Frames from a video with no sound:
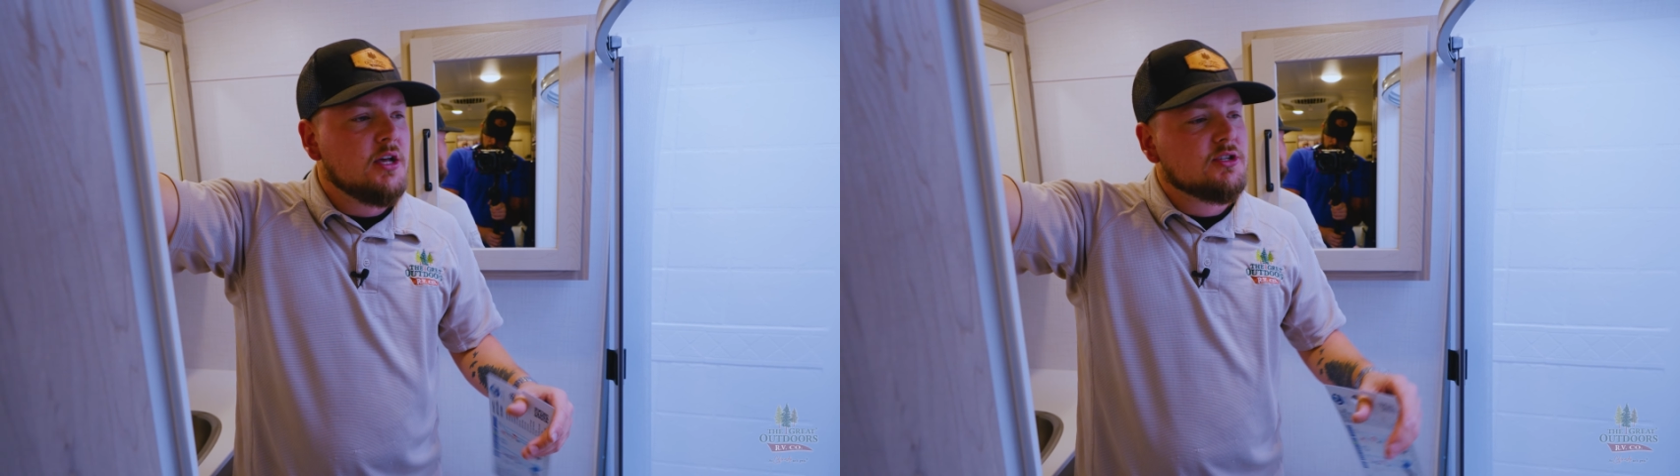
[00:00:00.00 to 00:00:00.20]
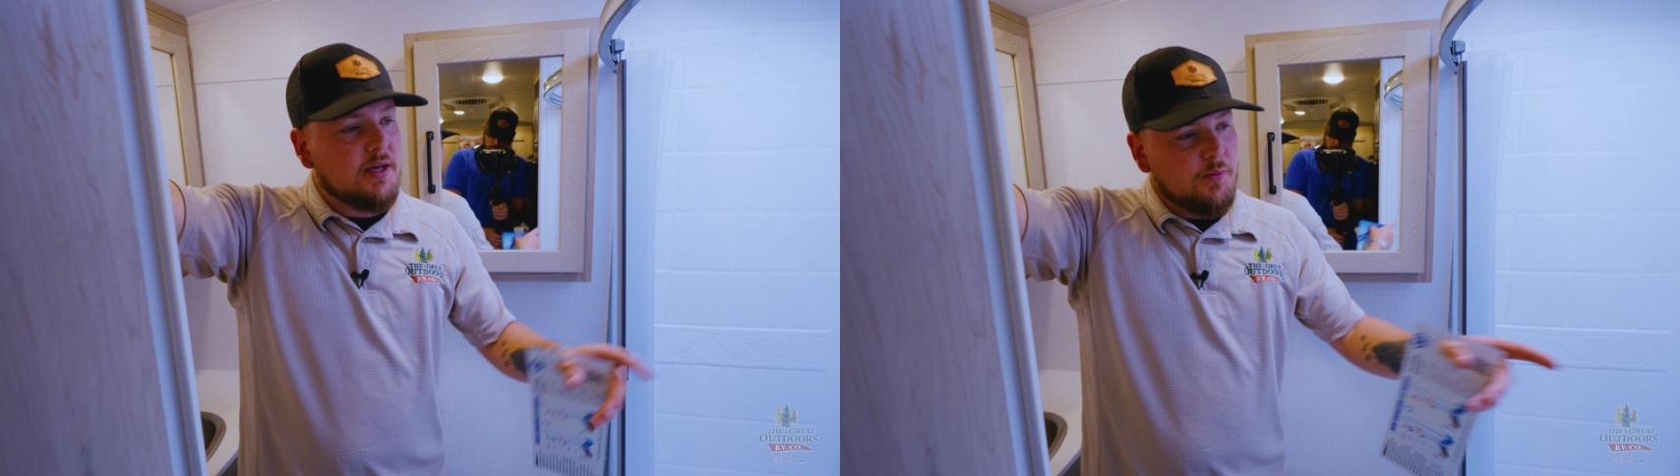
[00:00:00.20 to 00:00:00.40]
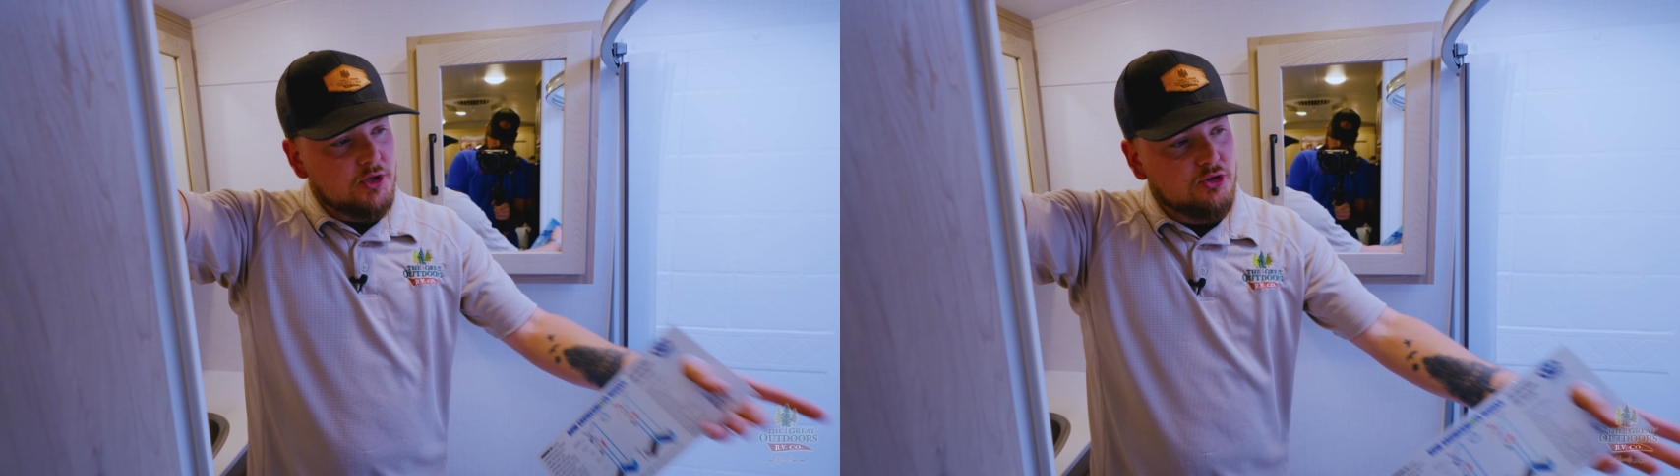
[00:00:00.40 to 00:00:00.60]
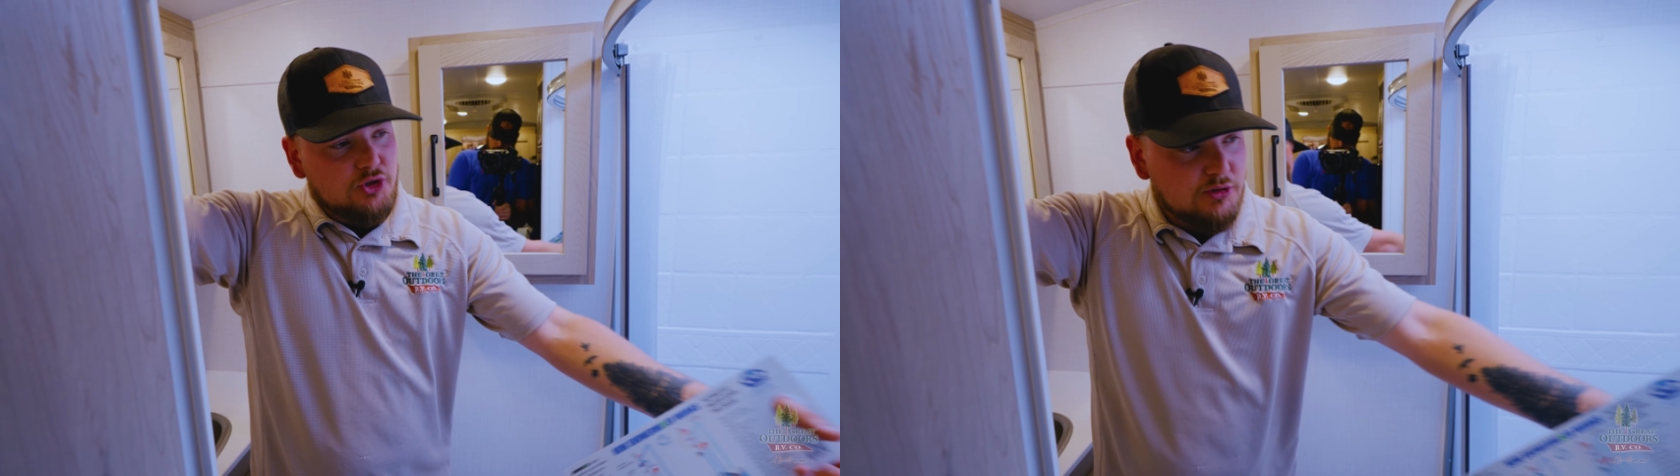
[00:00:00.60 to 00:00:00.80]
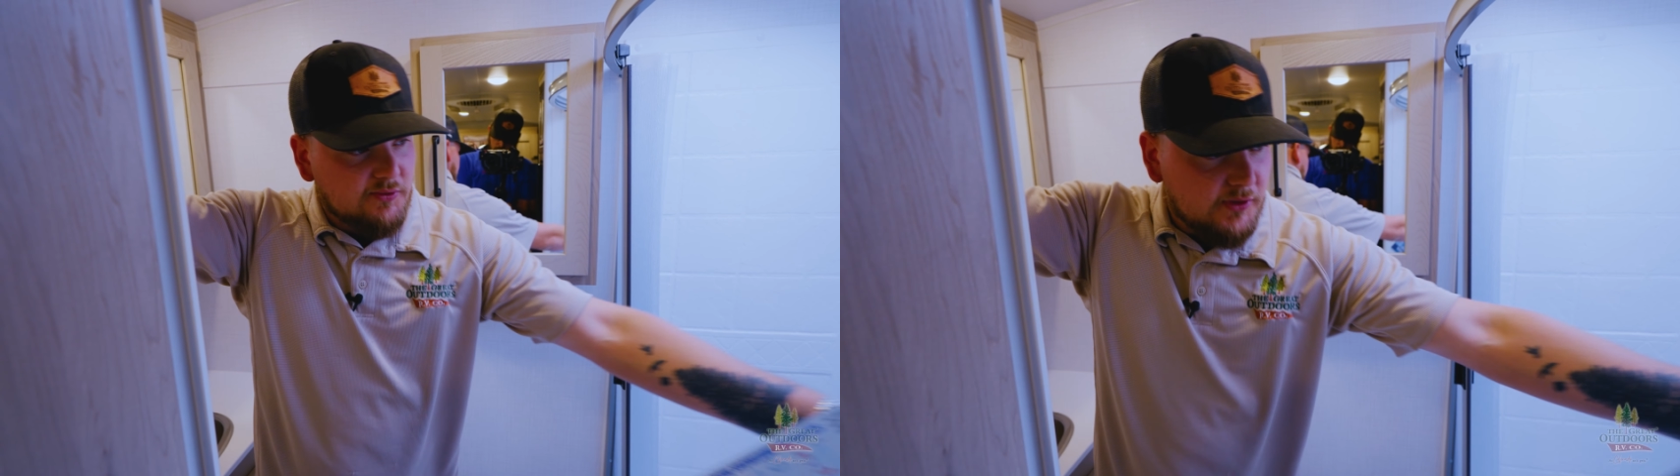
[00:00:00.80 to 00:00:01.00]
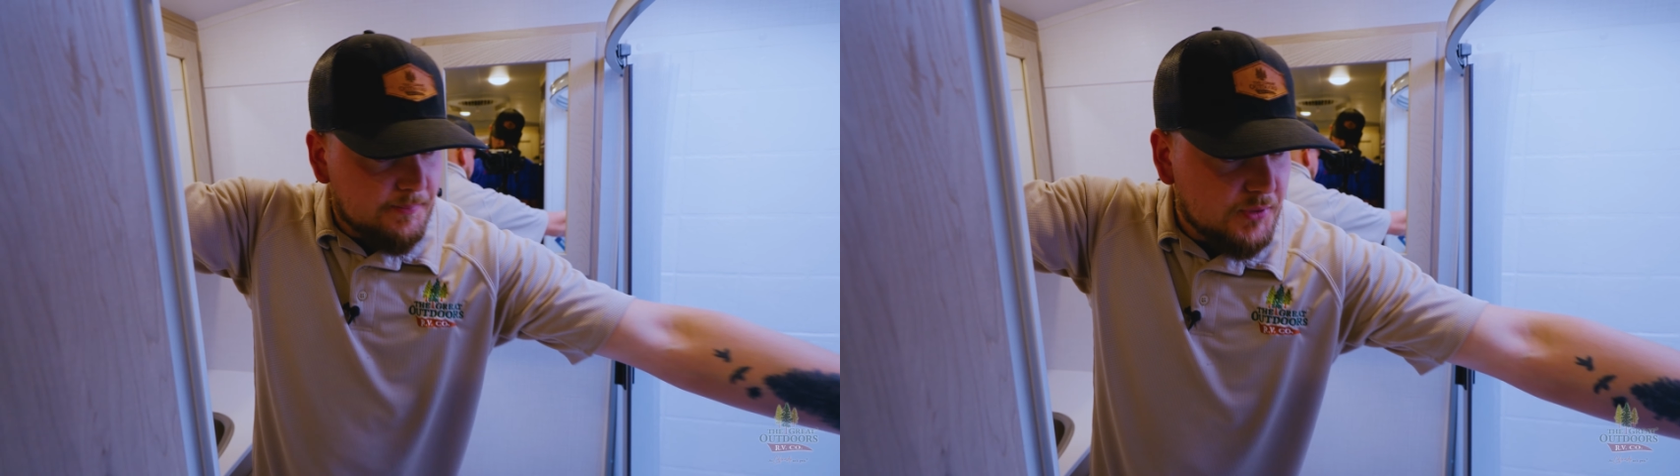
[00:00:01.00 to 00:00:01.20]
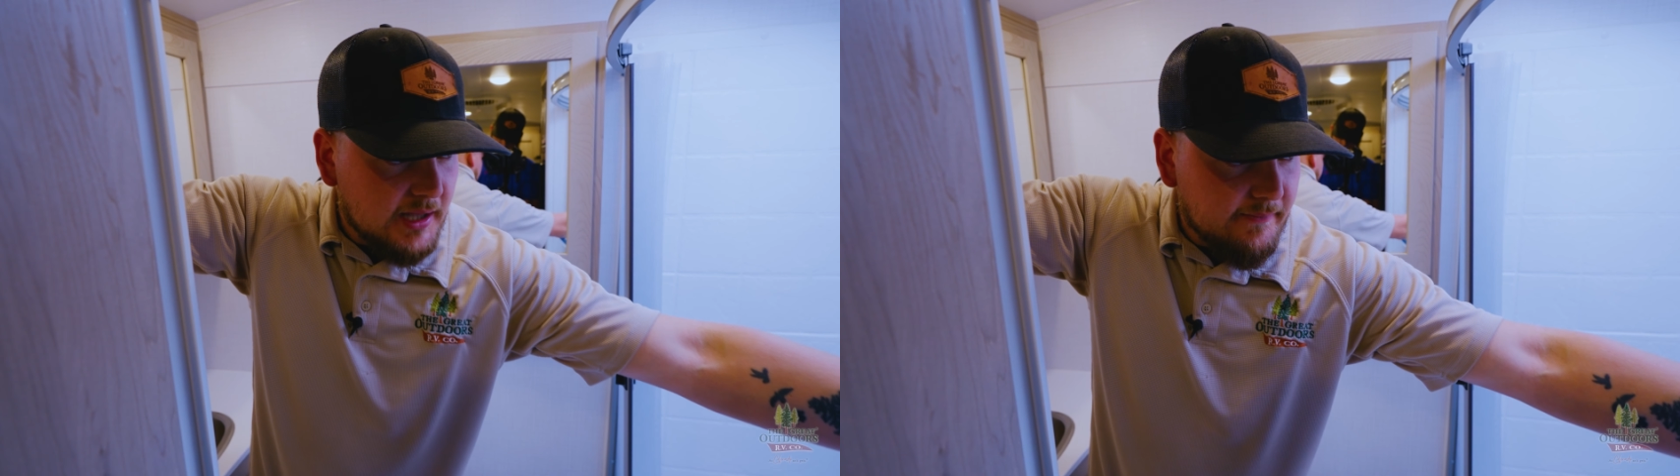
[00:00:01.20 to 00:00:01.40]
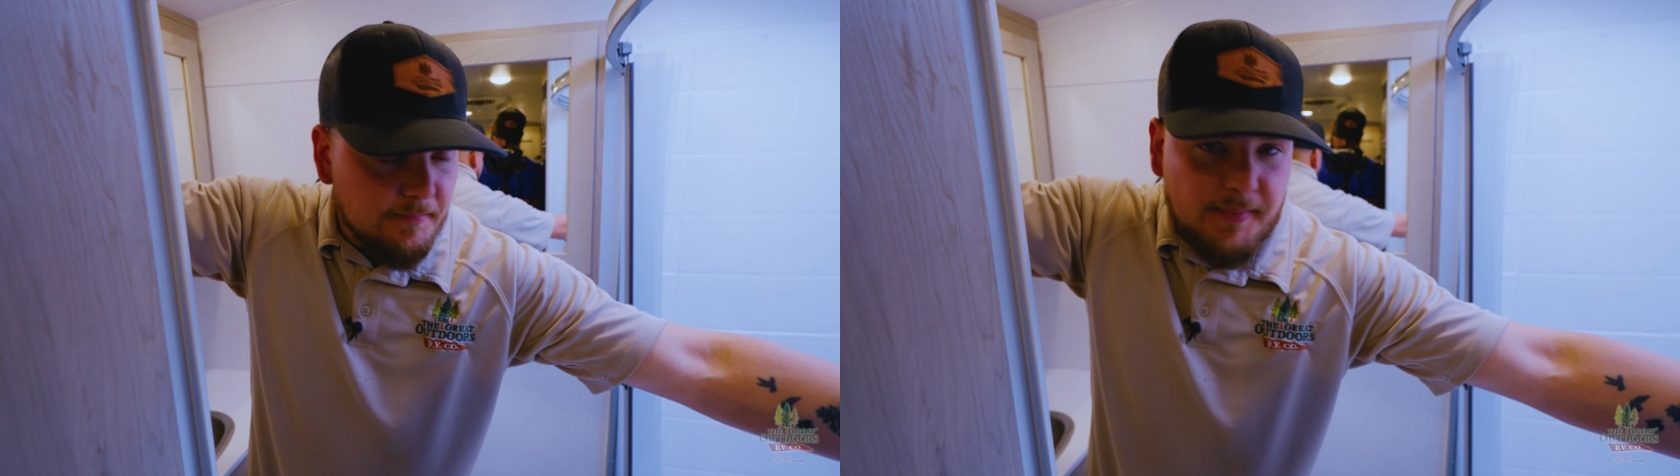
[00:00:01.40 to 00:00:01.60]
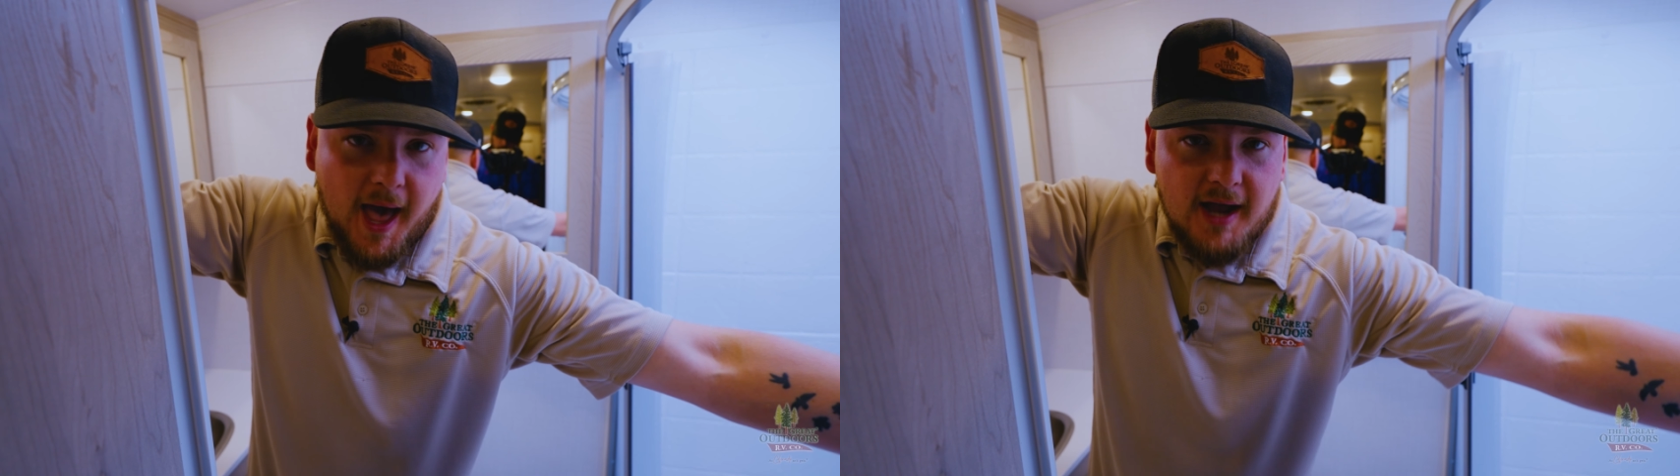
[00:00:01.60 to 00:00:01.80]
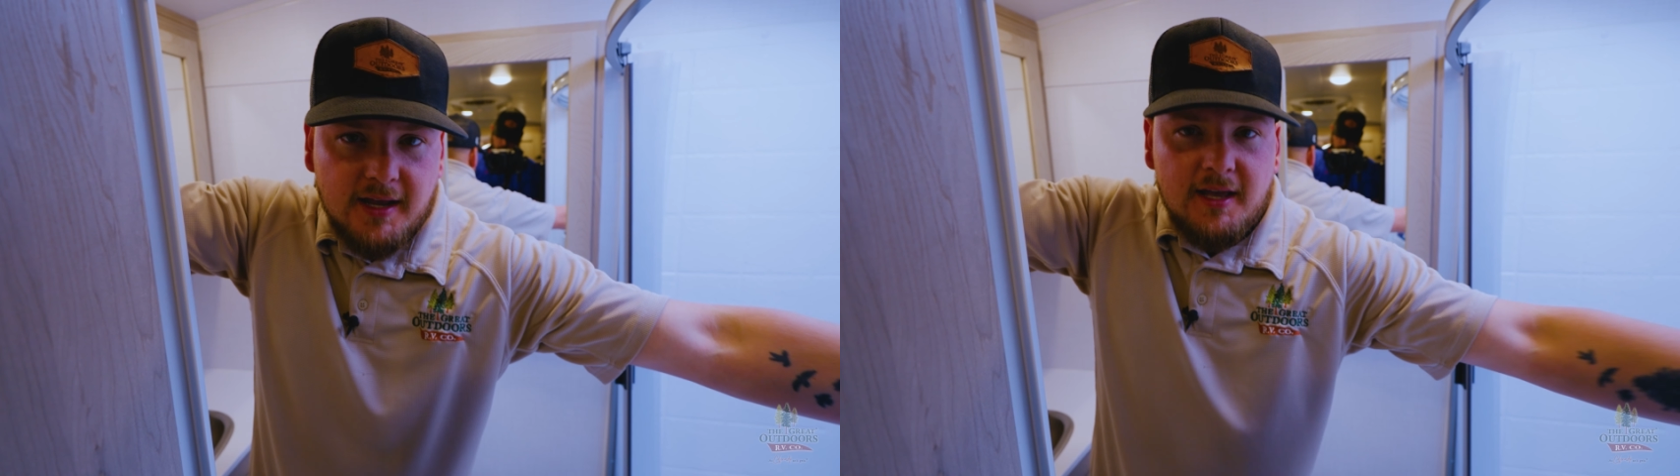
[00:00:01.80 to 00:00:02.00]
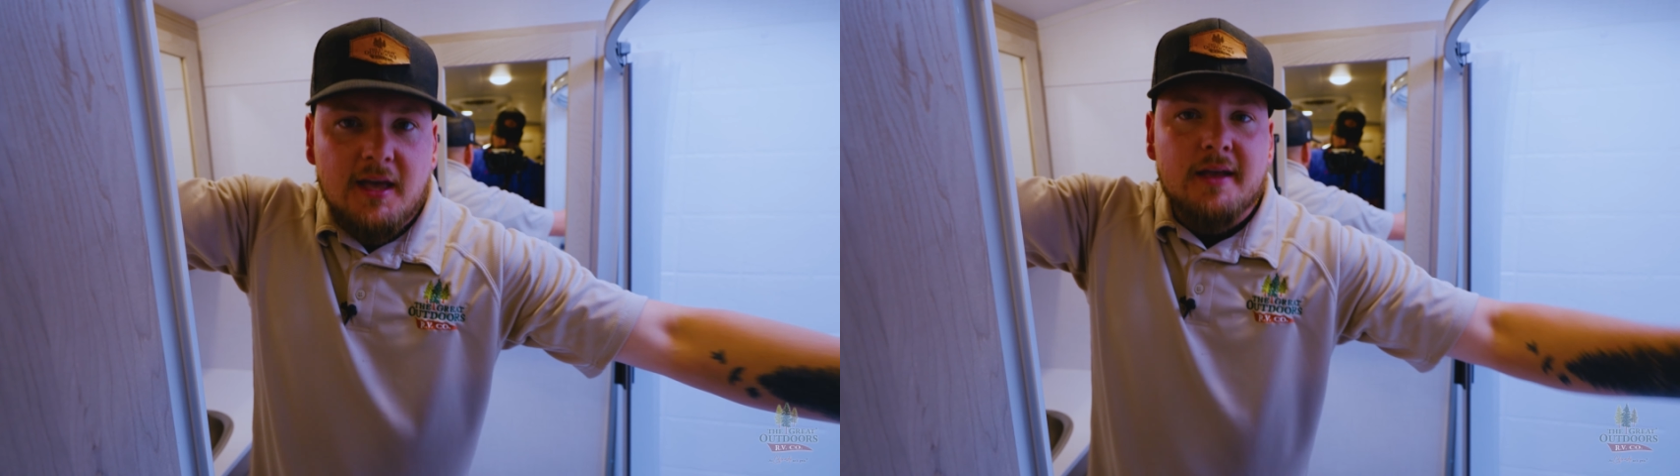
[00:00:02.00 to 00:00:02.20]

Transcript: So then what you do is flip the lever back.